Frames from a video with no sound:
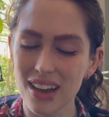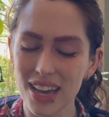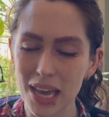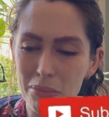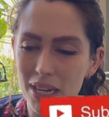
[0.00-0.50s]
I
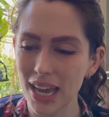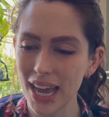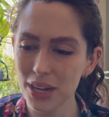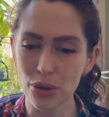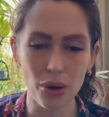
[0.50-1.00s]
am an
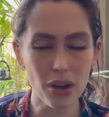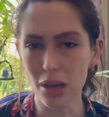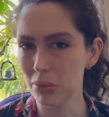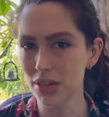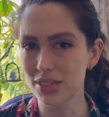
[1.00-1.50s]
ad hoc
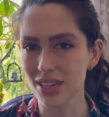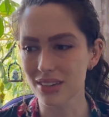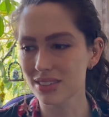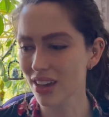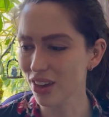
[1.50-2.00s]

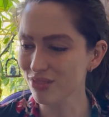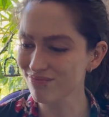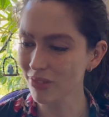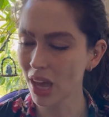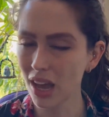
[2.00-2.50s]
uploader, so
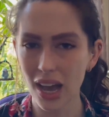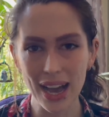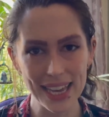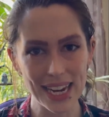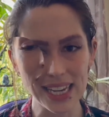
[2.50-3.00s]

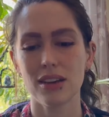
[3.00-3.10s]
I get it.